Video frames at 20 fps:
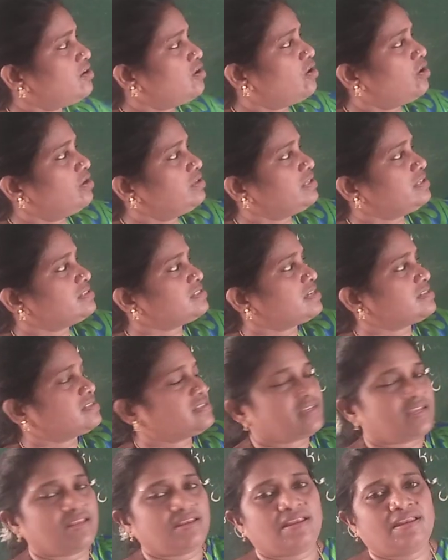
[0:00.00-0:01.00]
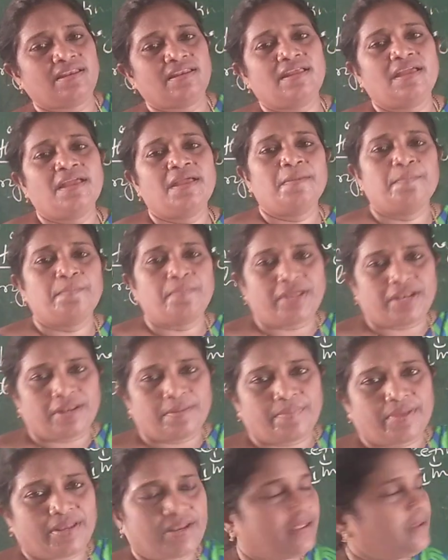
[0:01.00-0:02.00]
All these are seen in beriberi.
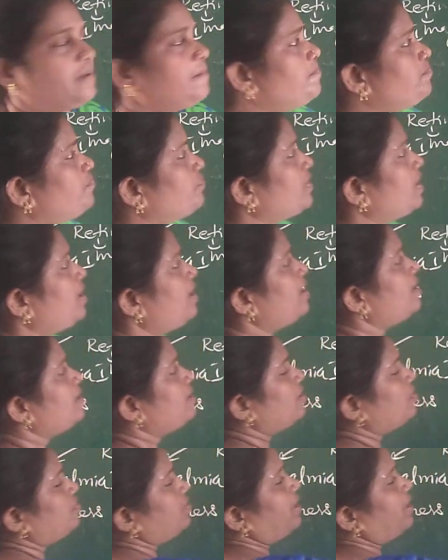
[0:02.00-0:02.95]
Now